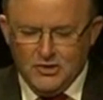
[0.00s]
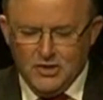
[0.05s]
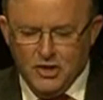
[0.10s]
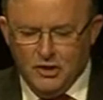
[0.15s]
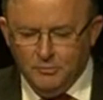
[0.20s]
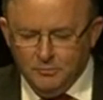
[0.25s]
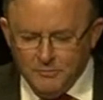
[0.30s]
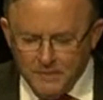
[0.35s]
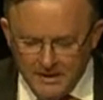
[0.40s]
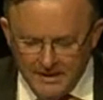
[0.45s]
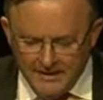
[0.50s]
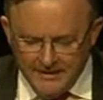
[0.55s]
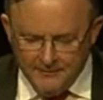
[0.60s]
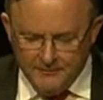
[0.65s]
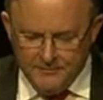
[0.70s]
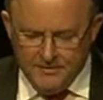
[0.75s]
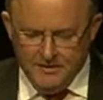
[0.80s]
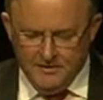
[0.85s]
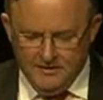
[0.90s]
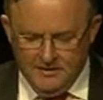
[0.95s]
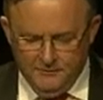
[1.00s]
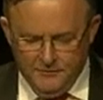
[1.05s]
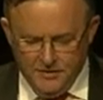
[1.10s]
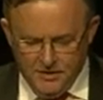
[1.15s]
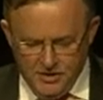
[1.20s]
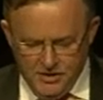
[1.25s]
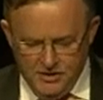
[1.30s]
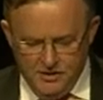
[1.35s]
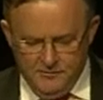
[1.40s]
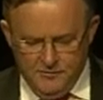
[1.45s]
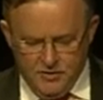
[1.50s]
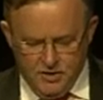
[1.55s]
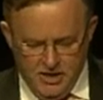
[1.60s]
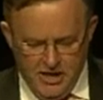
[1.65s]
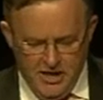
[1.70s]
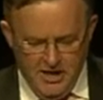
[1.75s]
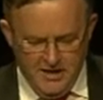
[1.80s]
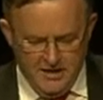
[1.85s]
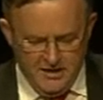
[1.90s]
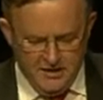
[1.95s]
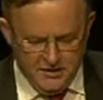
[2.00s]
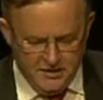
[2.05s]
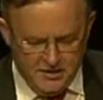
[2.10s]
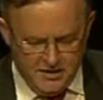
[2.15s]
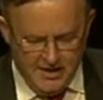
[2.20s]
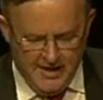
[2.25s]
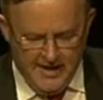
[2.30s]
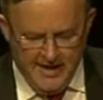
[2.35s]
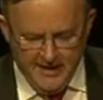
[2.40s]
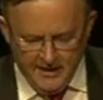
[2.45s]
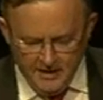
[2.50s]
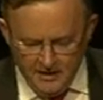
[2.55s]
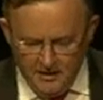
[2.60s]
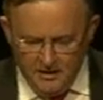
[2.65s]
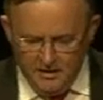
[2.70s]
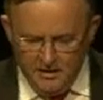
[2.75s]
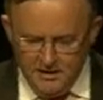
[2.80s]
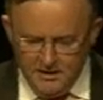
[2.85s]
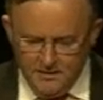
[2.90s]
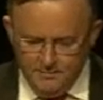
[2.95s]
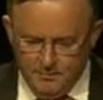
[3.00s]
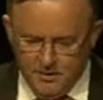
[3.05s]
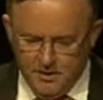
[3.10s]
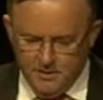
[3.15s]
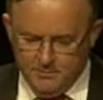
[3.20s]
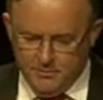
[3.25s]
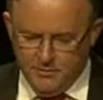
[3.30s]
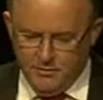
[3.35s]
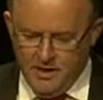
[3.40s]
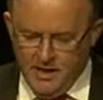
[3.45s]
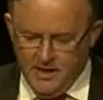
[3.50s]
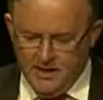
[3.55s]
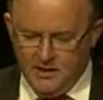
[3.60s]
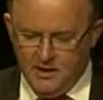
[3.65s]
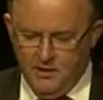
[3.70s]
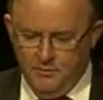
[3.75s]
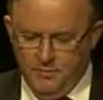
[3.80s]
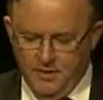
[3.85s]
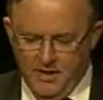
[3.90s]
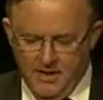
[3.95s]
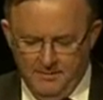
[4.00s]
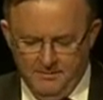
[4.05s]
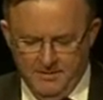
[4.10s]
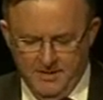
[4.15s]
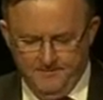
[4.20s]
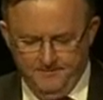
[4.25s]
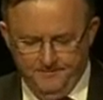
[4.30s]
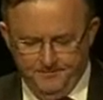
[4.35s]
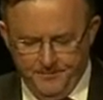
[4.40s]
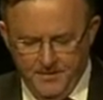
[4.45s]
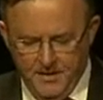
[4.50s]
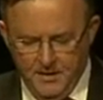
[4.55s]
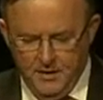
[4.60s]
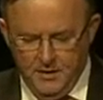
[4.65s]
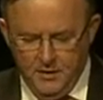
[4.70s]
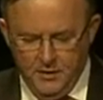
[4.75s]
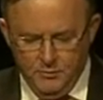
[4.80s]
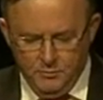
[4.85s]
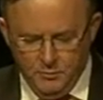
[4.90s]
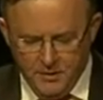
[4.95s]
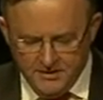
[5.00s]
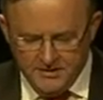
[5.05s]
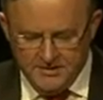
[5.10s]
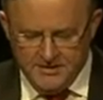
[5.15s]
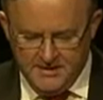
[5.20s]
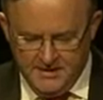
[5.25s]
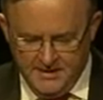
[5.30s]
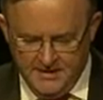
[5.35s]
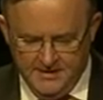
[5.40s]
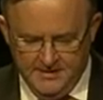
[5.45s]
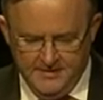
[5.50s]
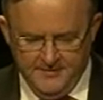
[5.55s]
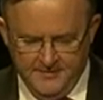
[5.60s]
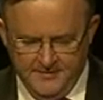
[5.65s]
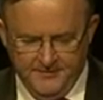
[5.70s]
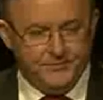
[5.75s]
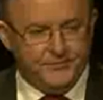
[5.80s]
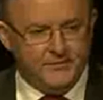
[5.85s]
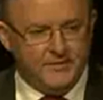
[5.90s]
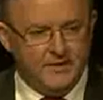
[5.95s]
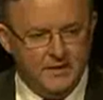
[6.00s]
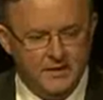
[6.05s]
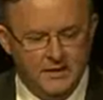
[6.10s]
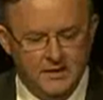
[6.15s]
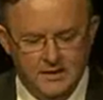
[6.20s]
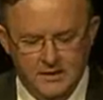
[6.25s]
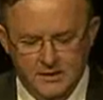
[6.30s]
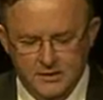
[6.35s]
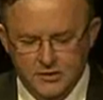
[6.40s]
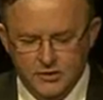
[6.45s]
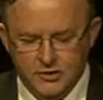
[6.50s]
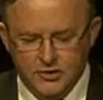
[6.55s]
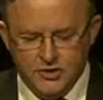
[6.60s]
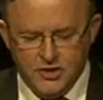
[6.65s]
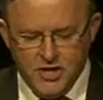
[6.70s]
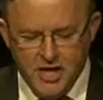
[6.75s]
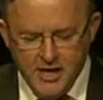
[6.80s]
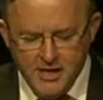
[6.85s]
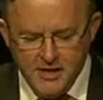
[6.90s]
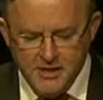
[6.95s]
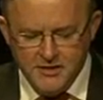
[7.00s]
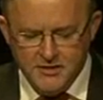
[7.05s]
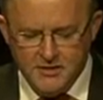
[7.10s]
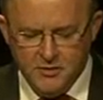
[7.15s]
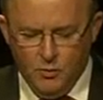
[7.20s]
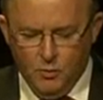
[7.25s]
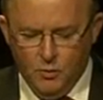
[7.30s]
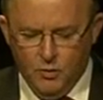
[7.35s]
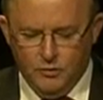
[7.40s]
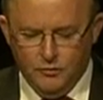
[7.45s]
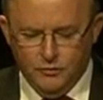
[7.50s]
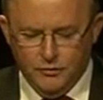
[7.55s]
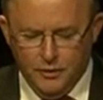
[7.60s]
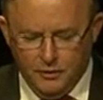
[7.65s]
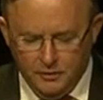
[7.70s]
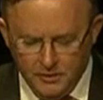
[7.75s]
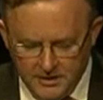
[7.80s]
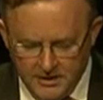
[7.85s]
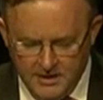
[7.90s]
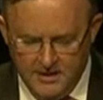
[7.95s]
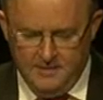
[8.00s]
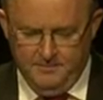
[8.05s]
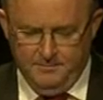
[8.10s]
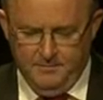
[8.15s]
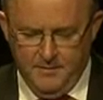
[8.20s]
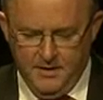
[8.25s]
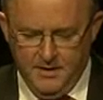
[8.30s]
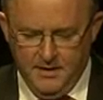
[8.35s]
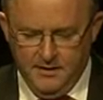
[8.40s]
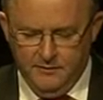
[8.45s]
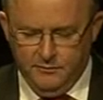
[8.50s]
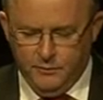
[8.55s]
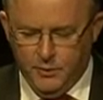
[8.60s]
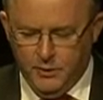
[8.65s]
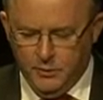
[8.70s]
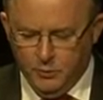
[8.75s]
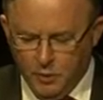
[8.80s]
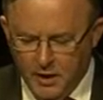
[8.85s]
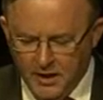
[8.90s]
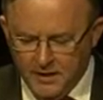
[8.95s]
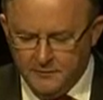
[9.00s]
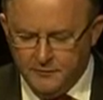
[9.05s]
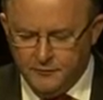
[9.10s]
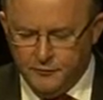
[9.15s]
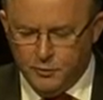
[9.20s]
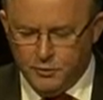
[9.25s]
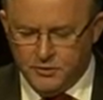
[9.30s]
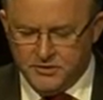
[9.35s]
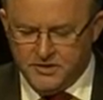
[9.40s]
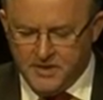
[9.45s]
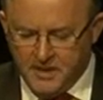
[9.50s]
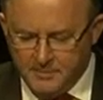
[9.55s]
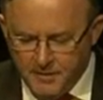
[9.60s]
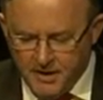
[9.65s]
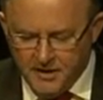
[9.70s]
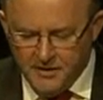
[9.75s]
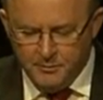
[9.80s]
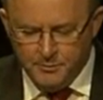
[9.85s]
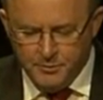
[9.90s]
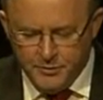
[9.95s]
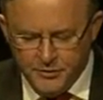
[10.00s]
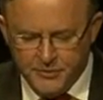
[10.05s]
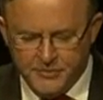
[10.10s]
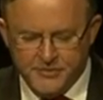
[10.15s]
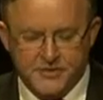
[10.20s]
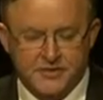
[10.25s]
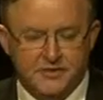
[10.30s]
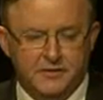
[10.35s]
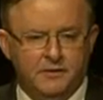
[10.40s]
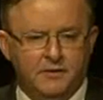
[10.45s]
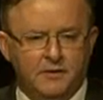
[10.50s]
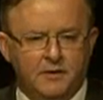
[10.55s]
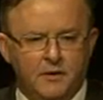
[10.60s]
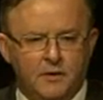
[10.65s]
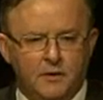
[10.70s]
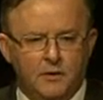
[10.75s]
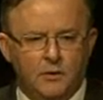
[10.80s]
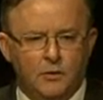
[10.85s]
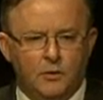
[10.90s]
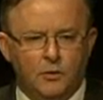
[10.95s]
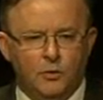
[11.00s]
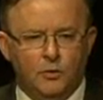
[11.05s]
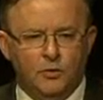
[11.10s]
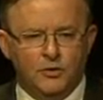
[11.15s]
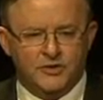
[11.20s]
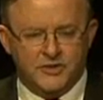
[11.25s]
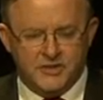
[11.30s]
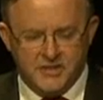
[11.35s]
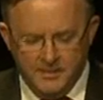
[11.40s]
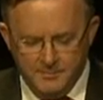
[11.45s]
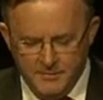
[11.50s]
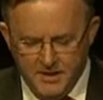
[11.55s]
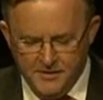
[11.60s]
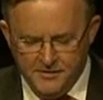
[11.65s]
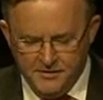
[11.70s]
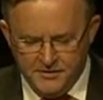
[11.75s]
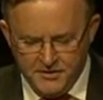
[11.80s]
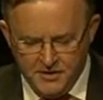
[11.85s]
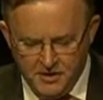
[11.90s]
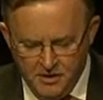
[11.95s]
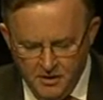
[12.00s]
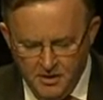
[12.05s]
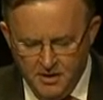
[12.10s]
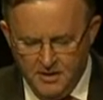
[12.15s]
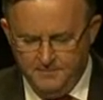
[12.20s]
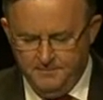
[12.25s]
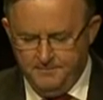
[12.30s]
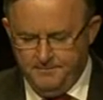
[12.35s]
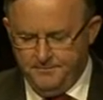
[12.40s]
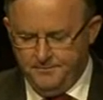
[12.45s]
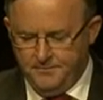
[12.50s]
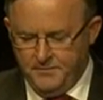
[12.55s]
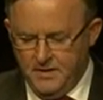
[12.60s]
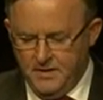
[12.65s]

Tom lived the vision of change outlined by Barack Obama, who once said, "Change will not come if we wait for some other person or some other time.